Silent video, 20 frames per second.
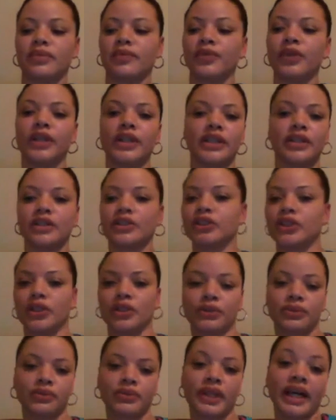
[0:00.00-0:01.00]
running the
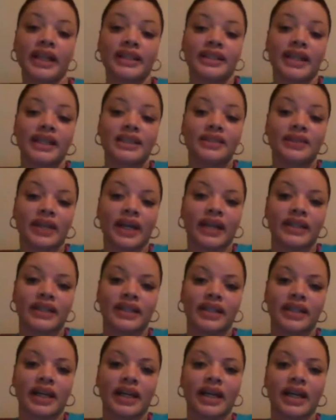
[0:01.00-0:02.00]
show. That's what I
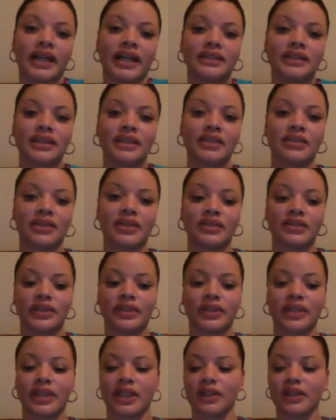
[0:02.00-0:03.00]
think. I actually don't know if they're
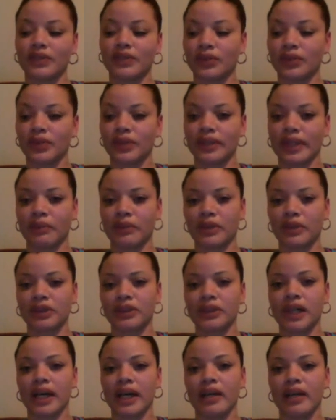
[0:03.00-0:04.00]
going to give Dorne that much
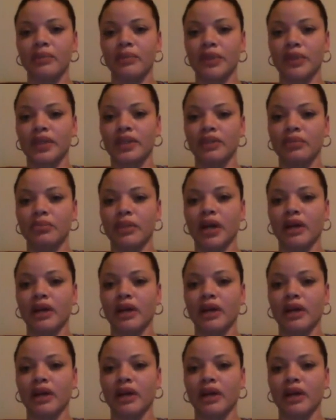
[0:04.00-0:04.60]
time with the